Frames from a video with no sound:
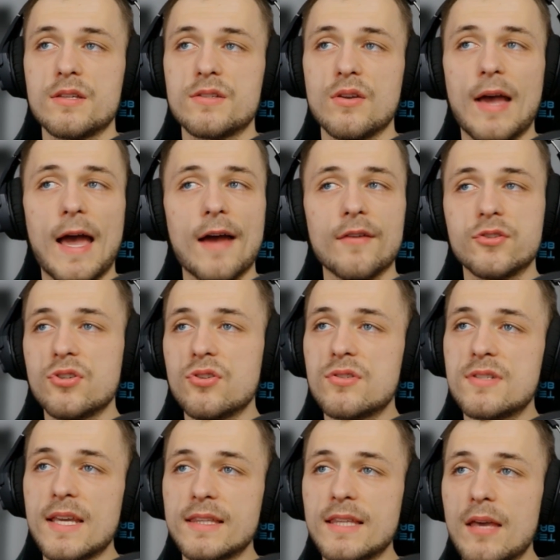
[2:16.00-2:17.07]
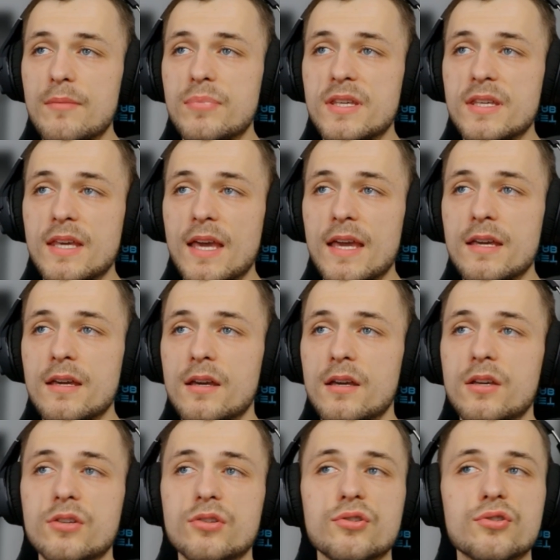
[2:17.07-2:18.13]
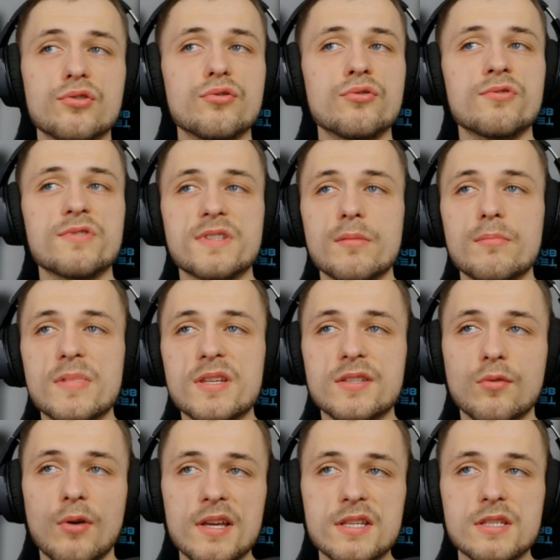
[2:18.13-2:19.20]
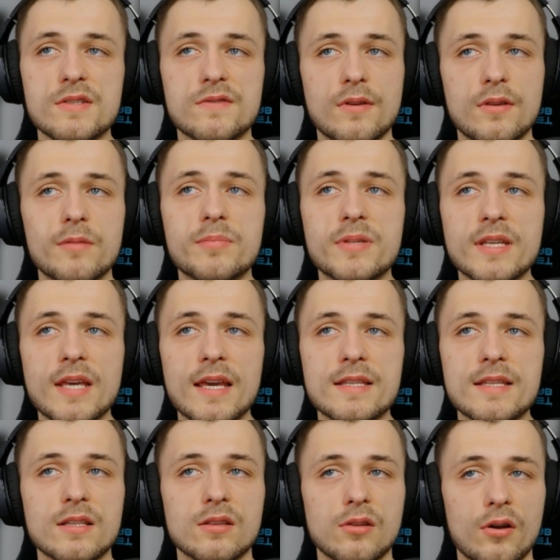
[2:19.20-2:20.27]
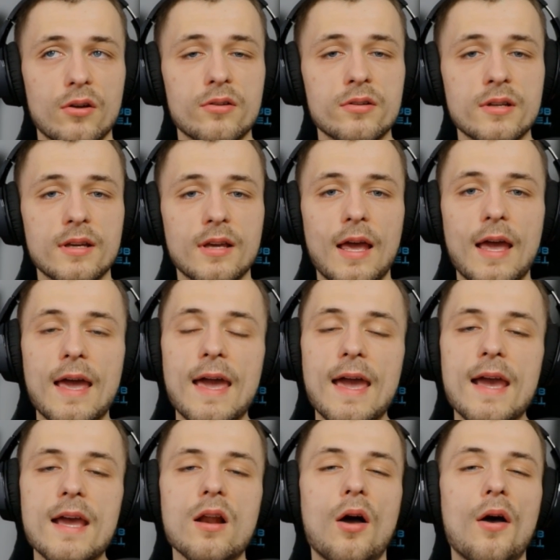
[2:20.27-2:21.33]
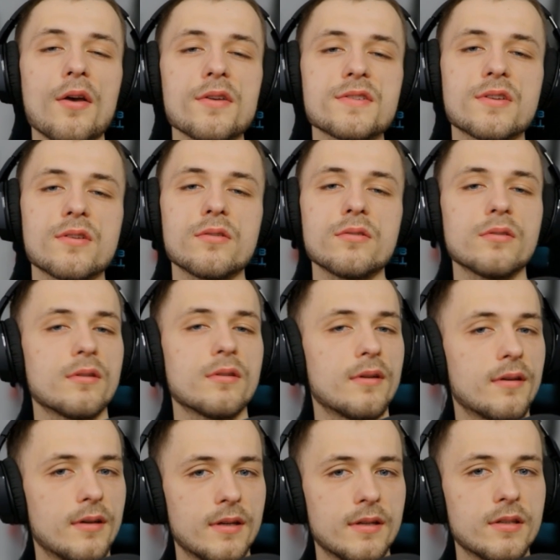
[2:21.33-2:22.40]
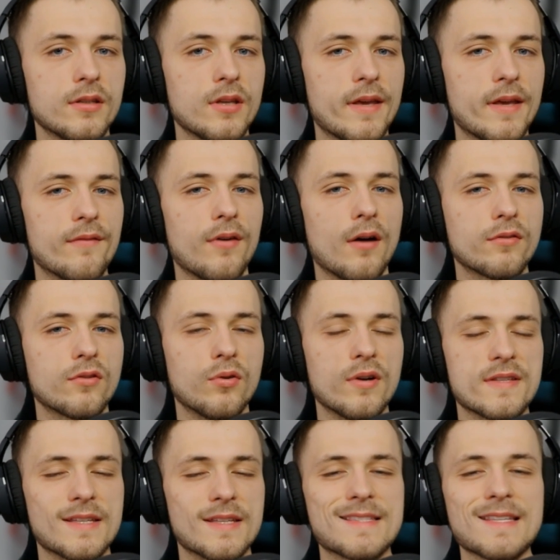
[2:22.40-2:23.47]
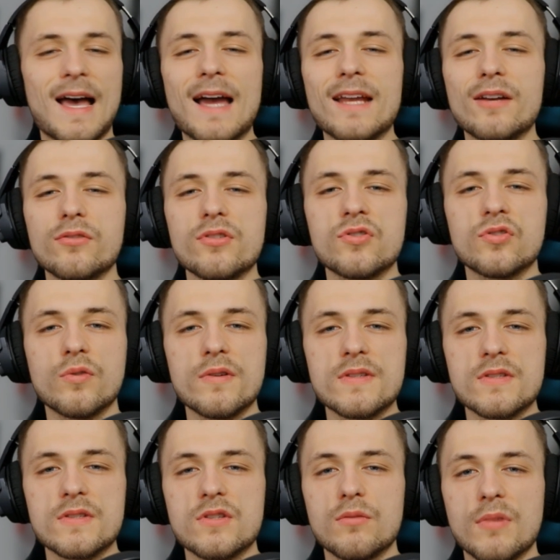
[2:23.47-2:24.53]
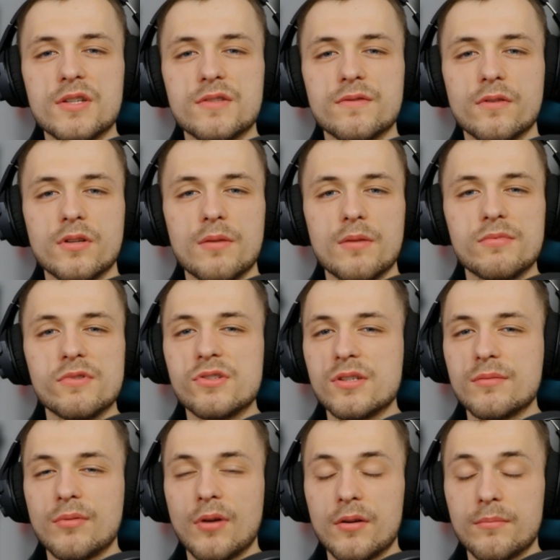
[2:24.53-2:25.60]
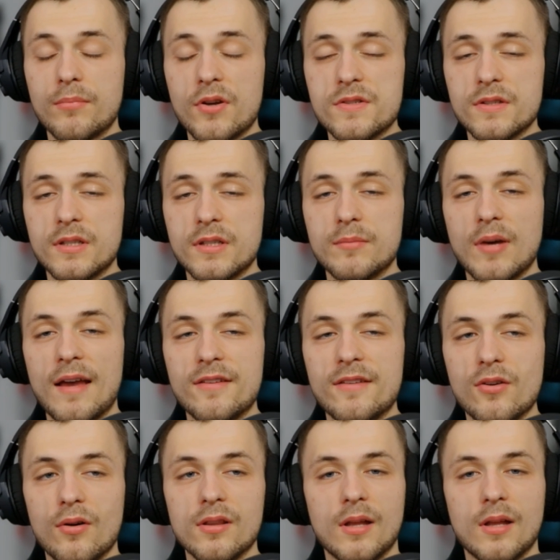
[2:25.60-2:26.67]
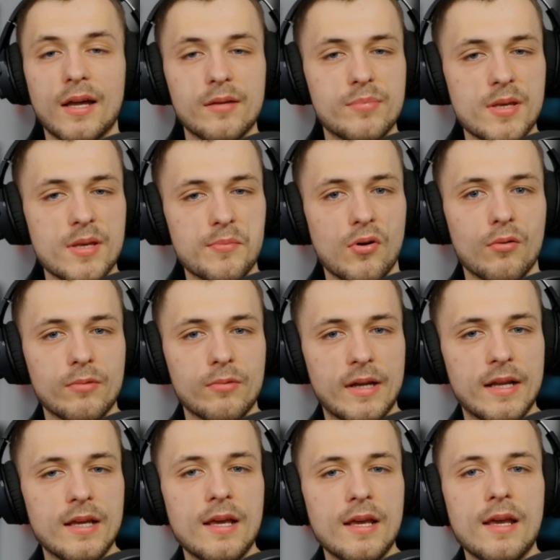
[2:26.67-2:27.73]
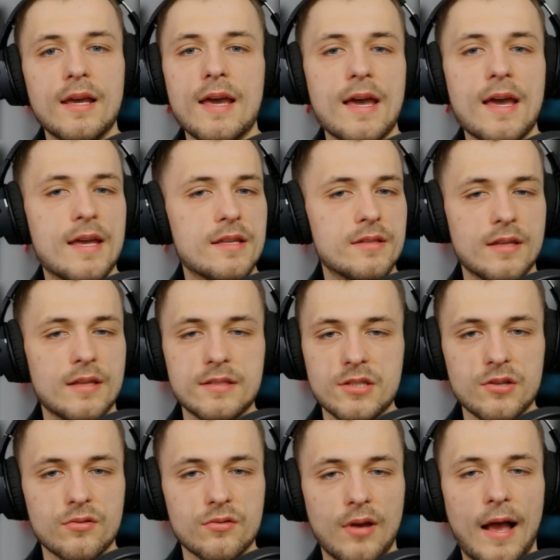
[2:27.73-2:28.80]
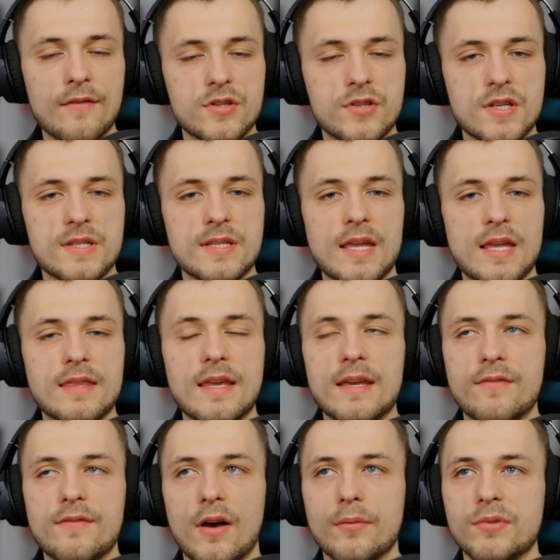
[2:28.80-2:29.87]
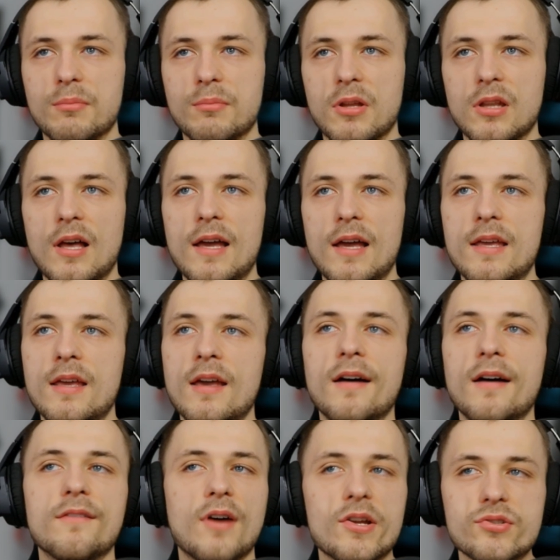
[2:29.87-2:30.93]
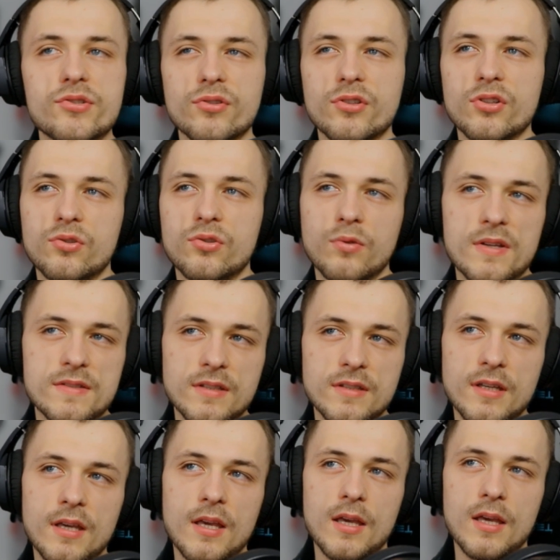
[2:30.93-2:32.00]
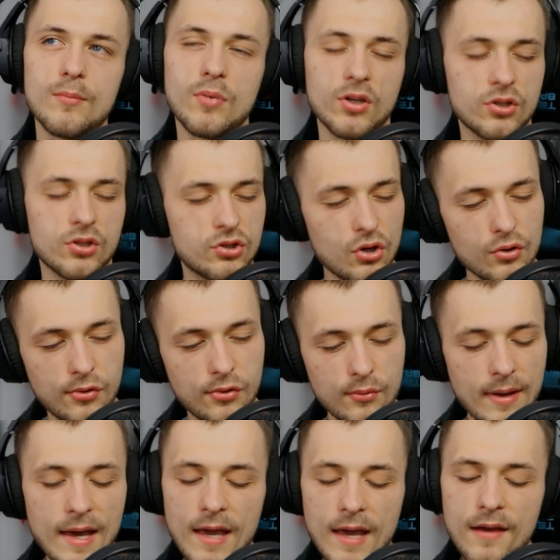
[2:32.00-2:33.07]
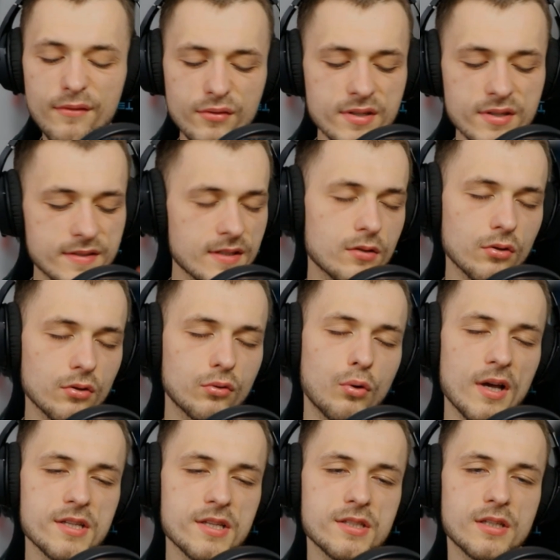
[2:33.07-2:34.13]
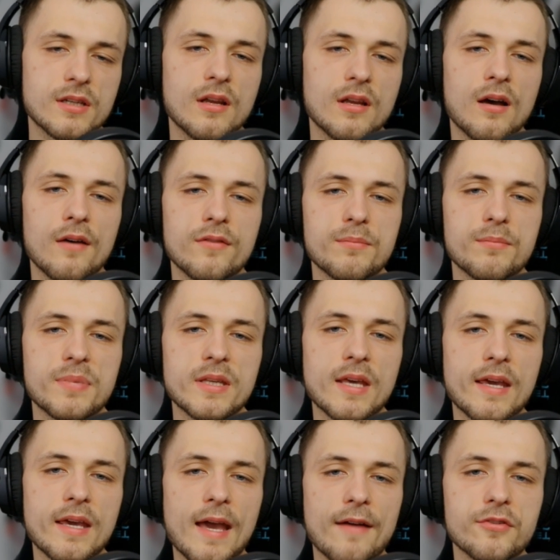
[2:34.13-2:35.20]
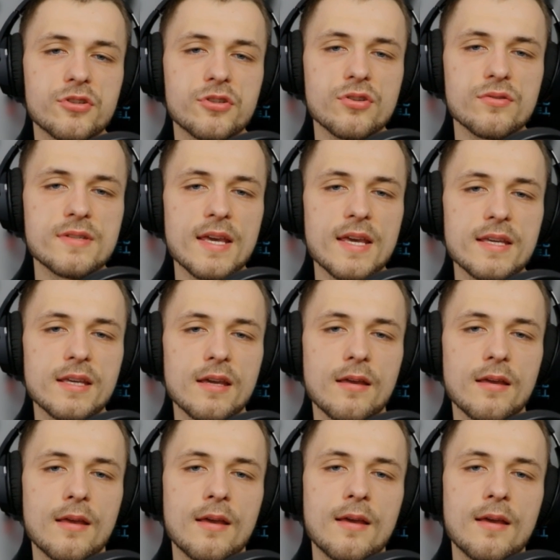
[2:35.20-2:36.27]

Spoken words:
So after you take that PA, use the missed questions from the PA to learn, and also involve quizlets. I don't use quizlets too much for WG personally, but I know a lot of people on Reddit and general have just said they've helped them a lot. Find you a good quizlet, but go through every single question of the PA after you take it.